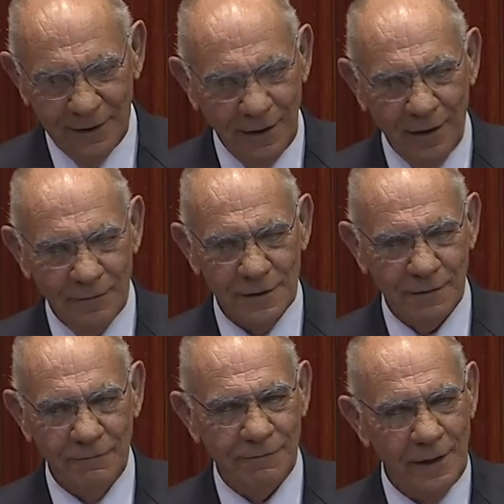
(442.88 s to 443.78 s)
I was
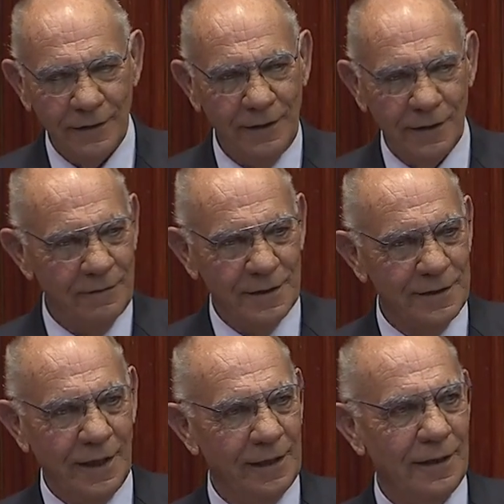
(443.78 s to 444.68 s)
a very nervous
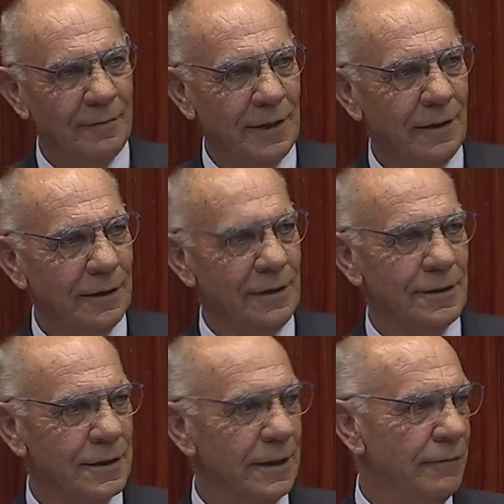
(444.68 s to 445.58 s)
Nelly. I mean, I didn't
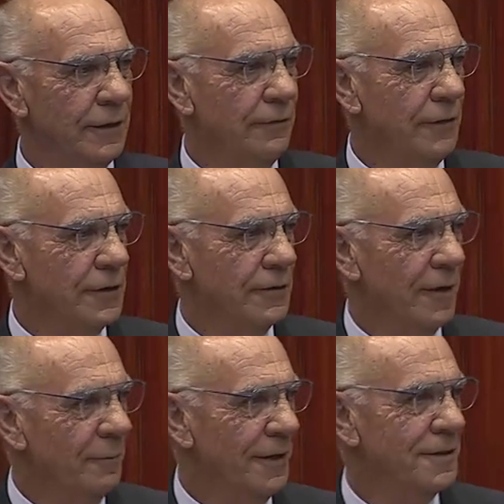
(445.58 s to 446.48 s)
sleep for the first
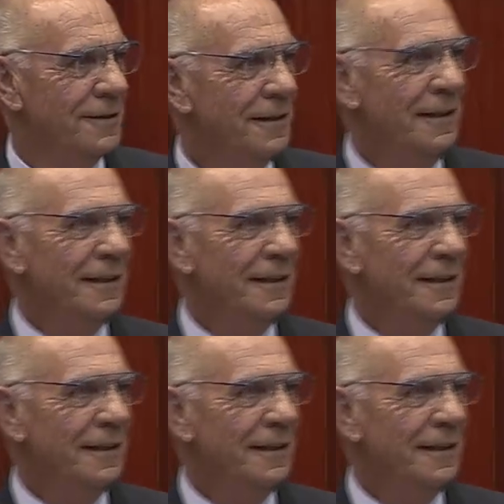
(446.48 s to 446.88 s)
9 months,